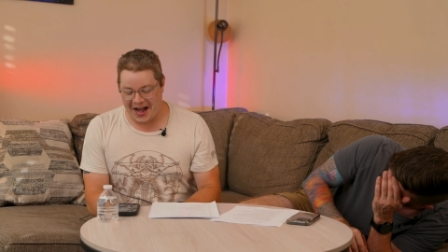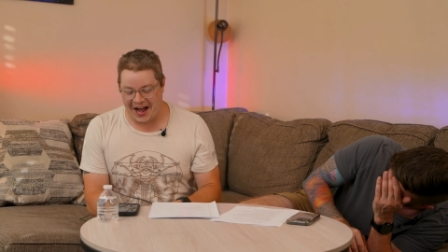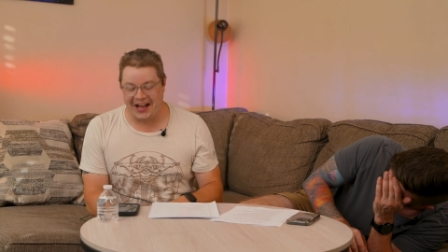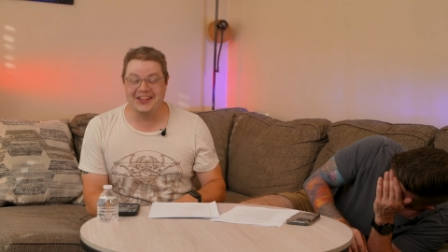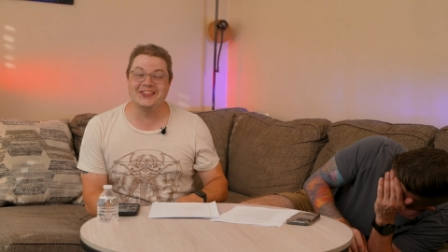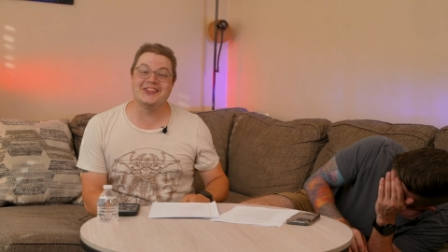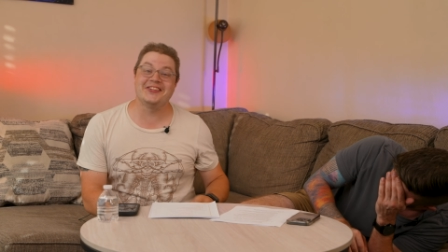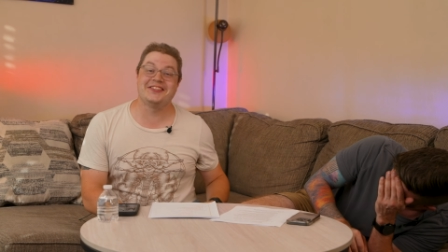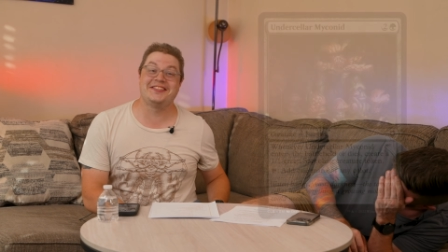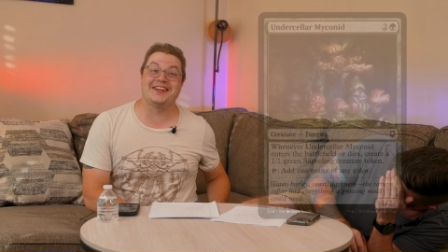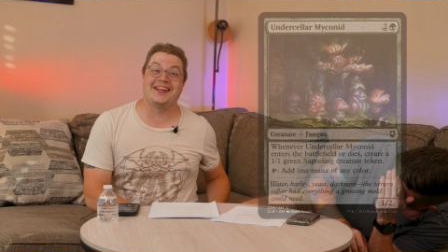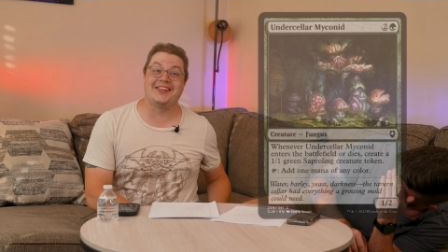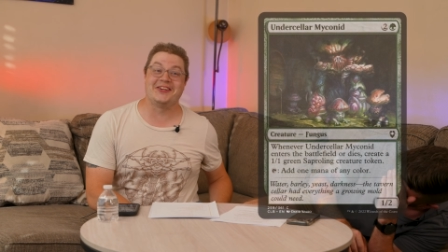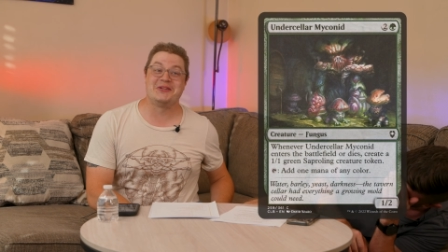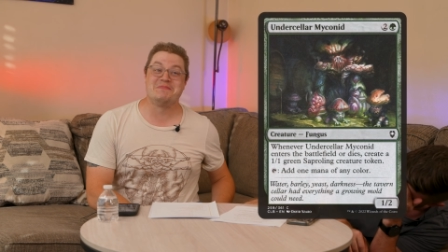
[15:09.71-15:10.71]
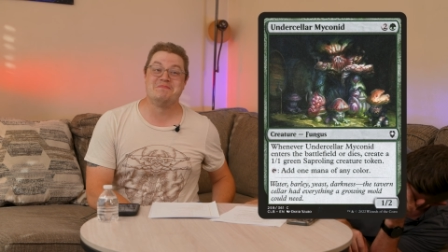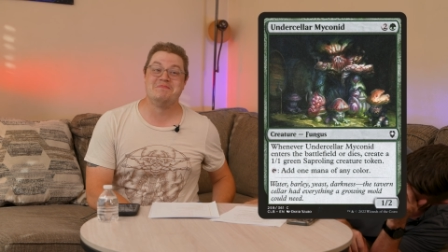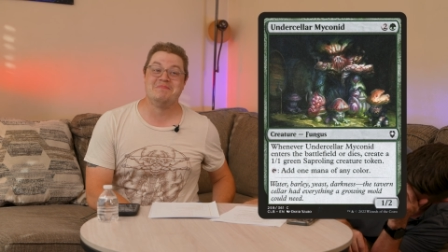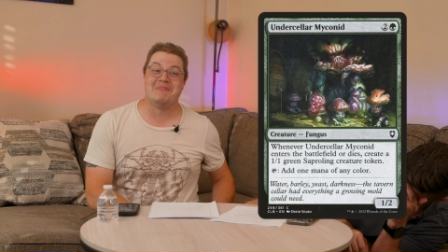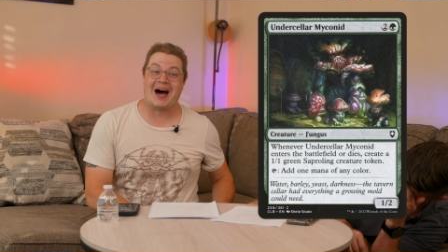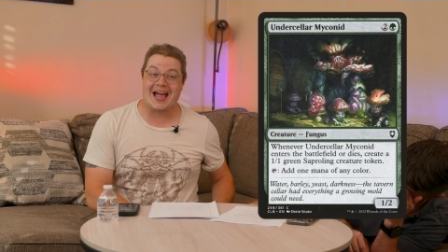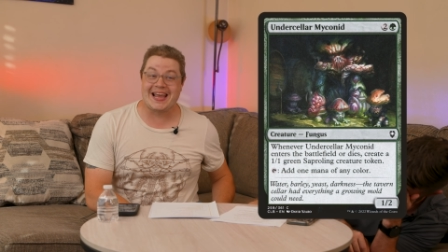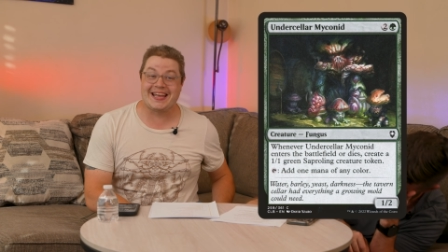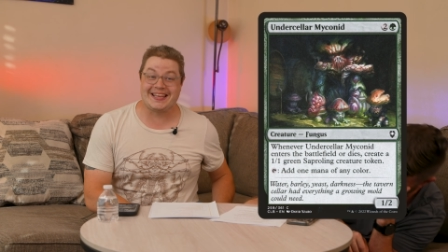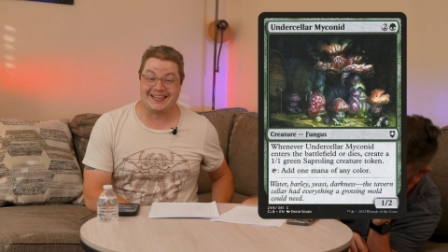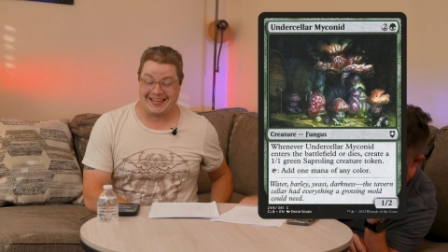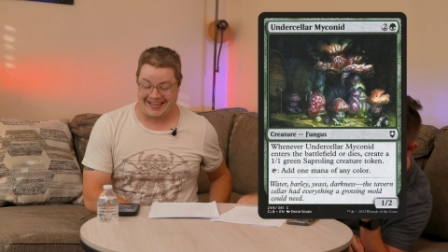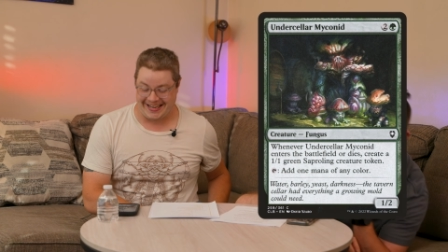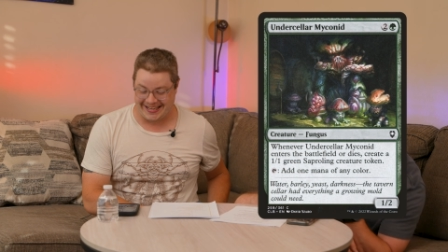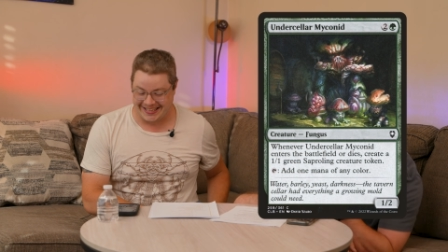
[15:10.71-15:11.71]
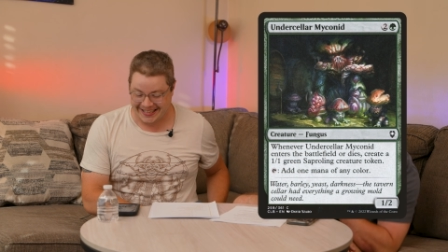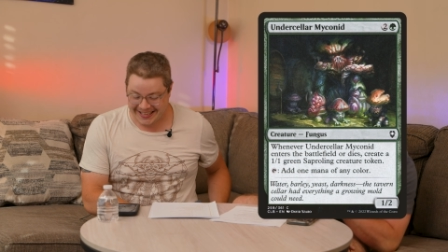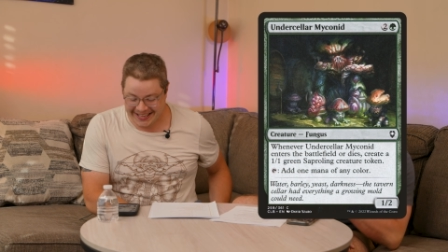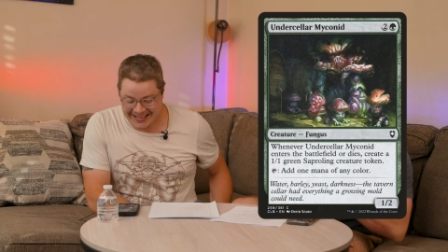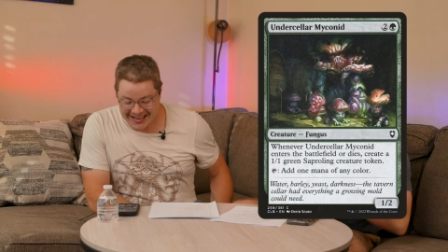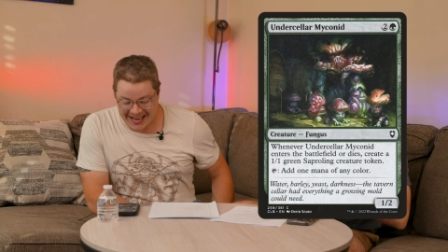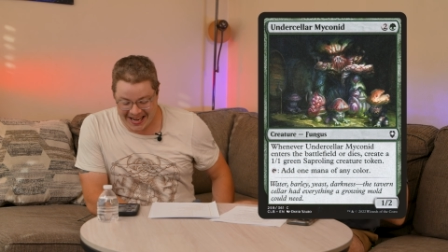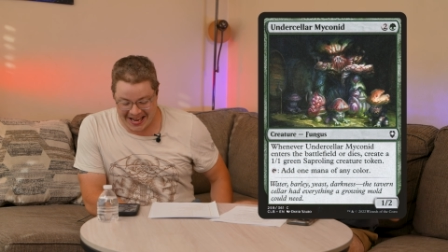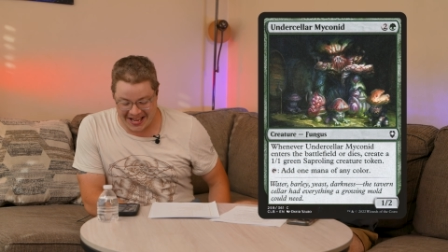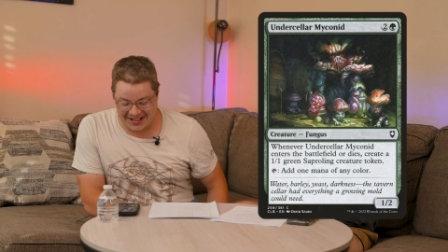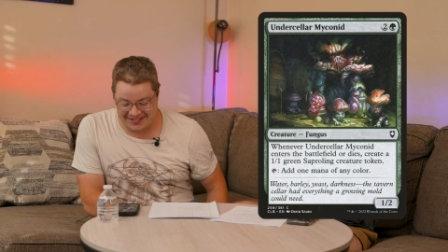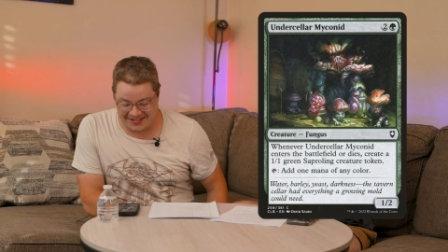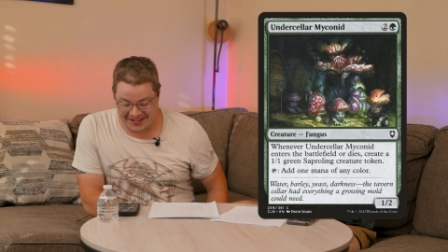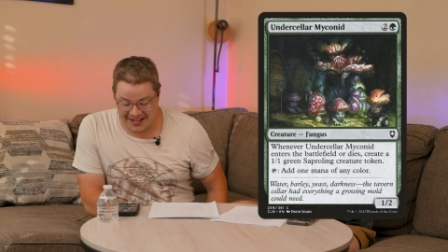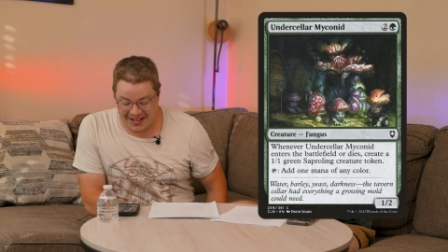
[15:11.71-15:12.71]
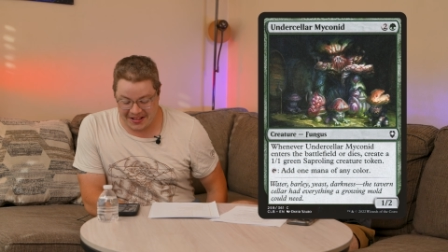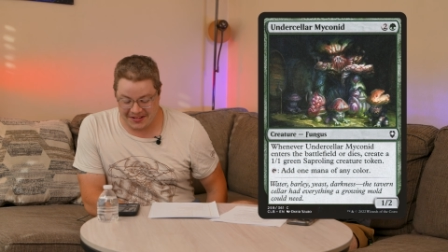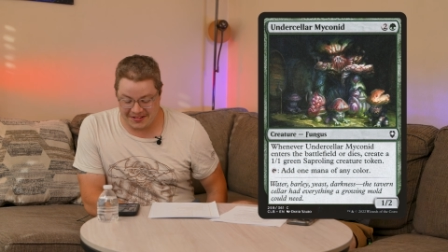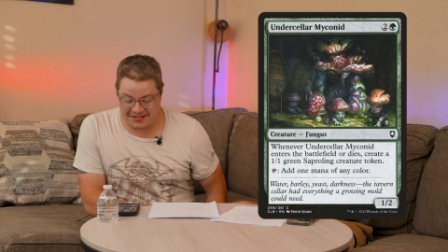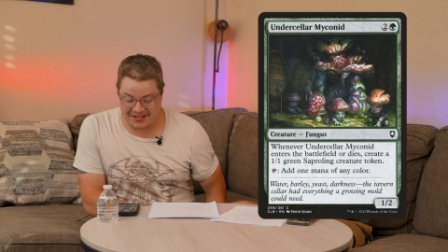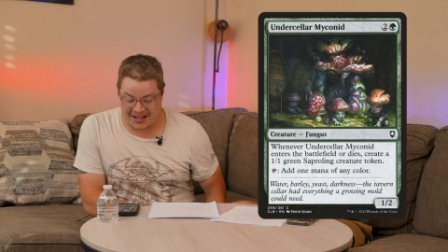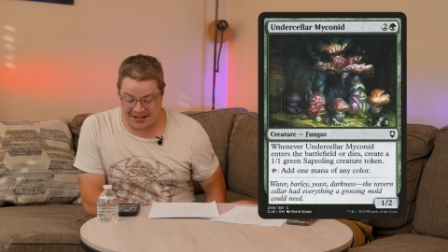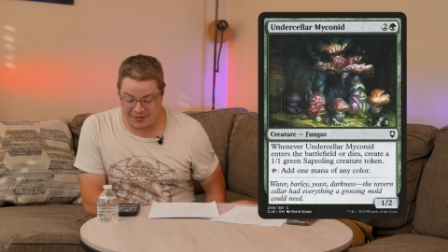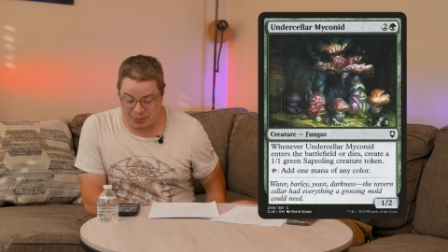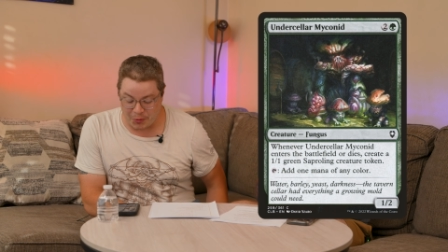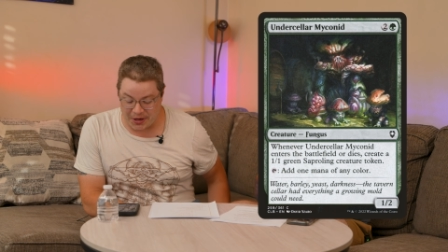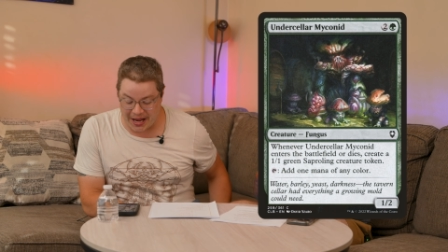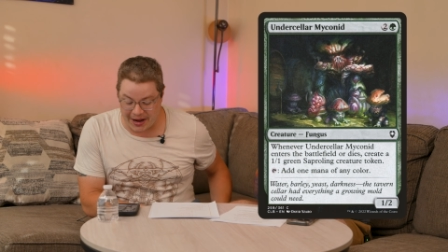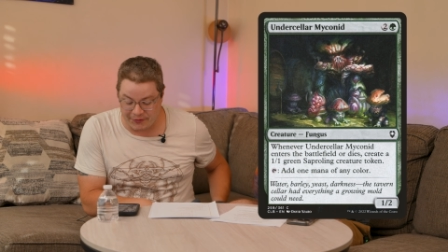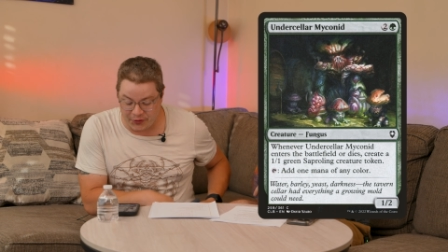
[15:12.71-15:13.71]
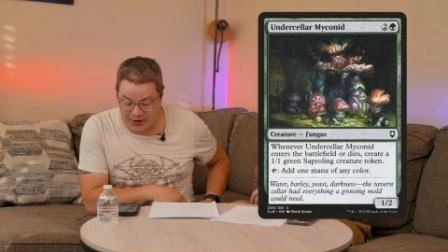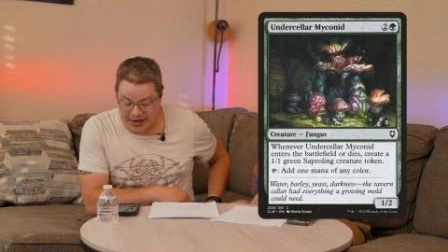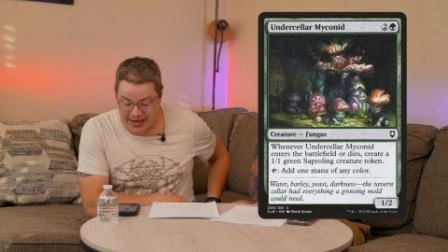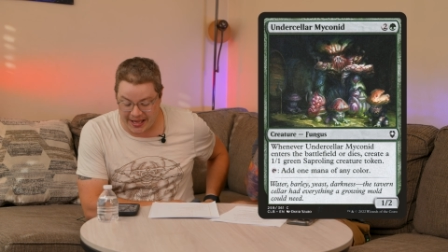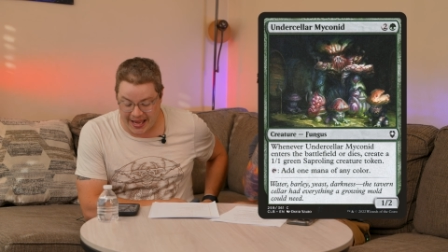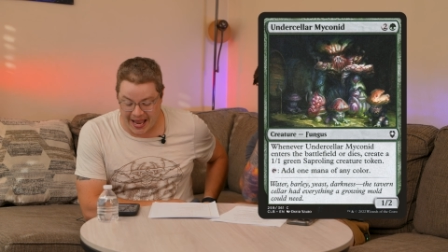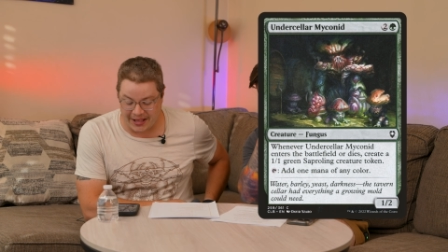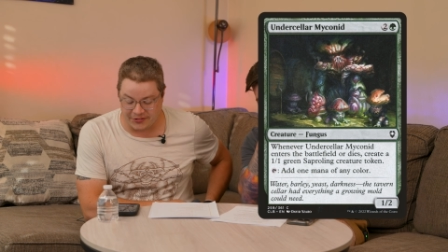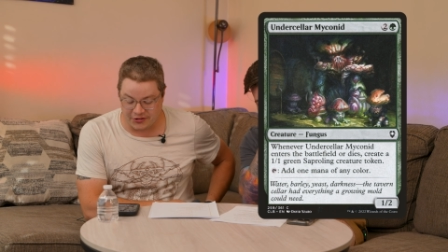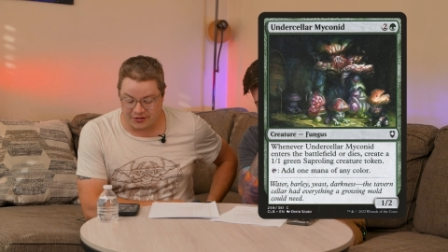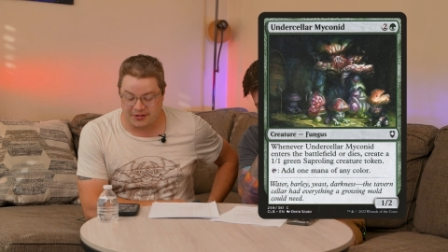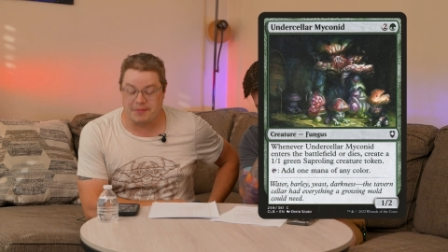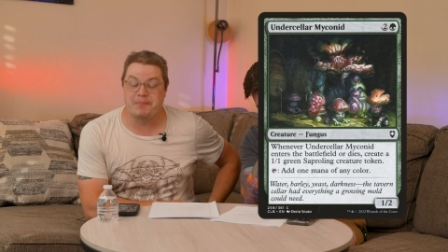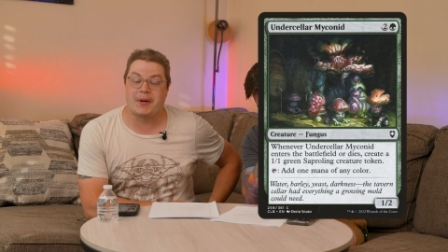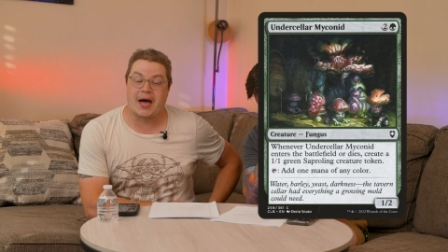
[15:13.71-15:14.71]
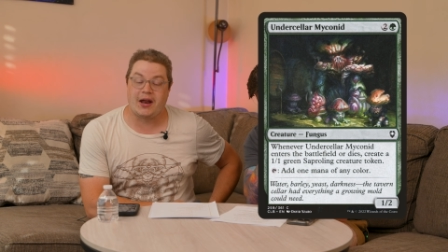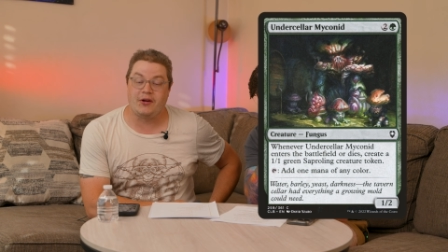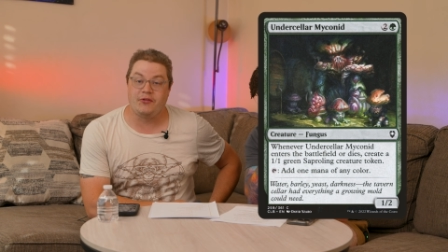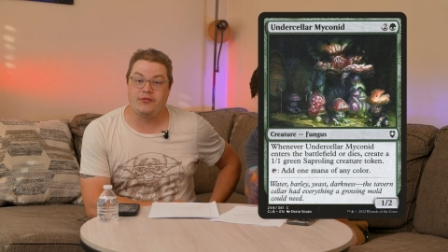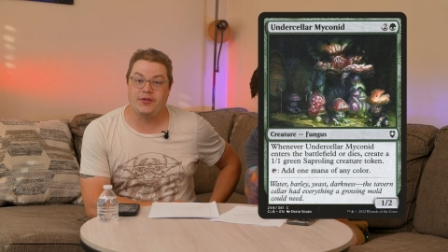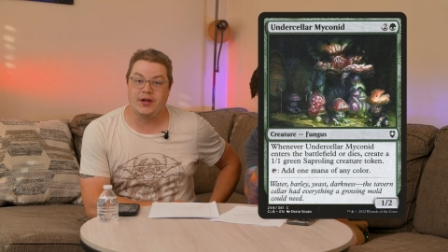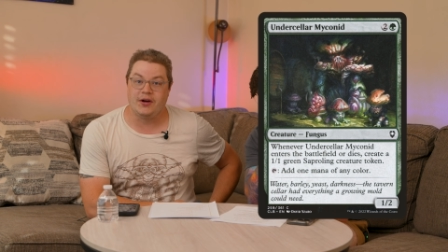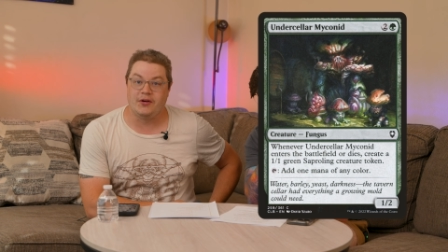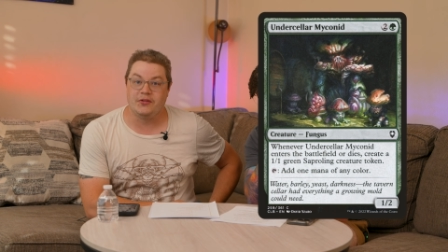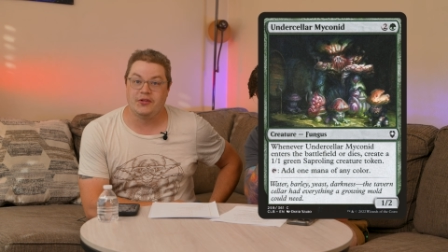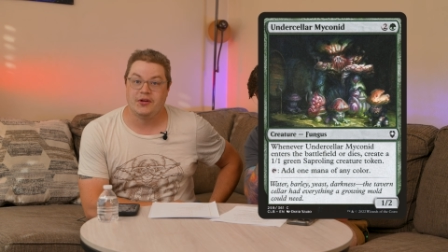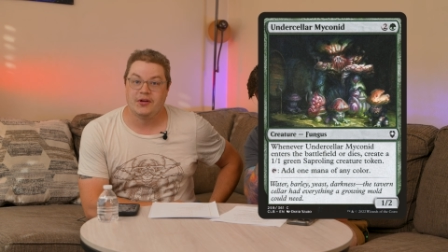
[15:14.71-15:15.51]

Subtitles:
Underseller Myconid says whenever it enters the battlefield